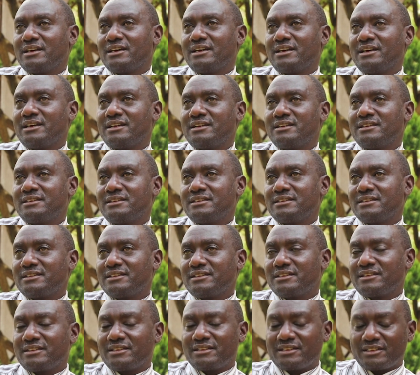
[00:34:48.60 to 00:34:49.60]
And
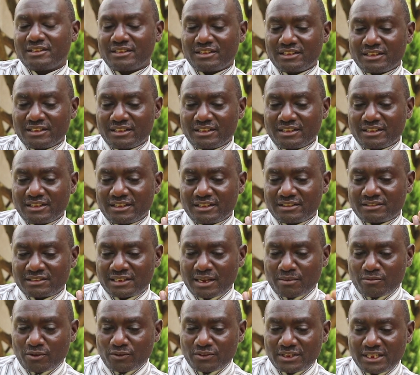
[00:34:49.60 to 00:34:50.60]

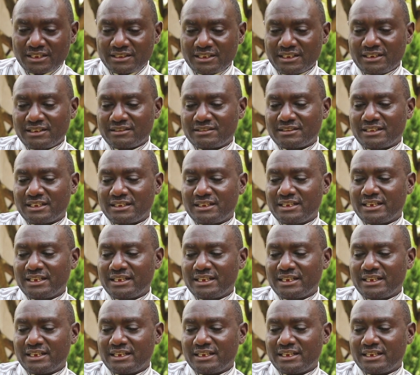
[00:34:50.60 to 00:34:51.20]
some of the things that